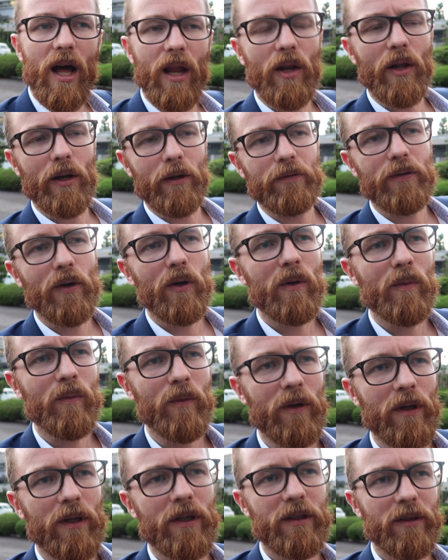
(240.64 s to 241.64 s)
a lot of
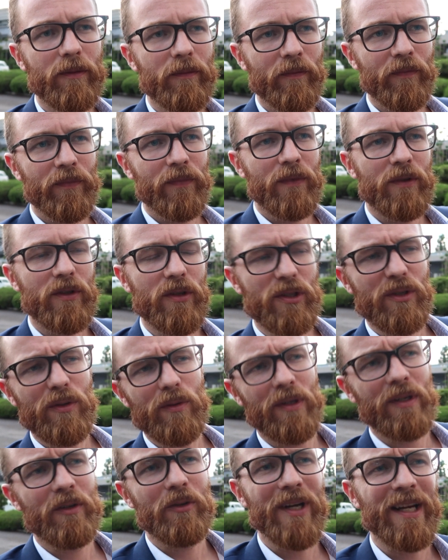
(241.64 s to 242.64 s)
homework, to
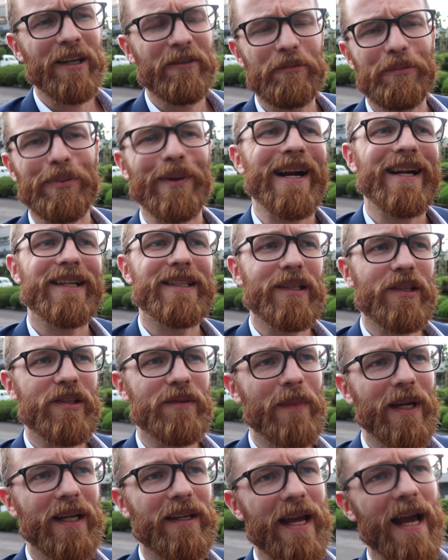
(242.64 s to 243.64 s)
do and kind of
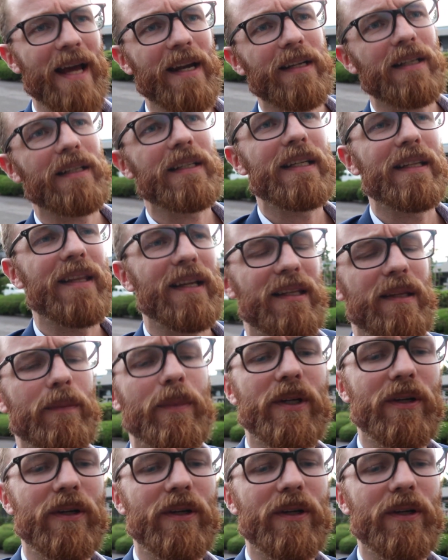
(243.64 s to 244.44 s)
practice mechanically that they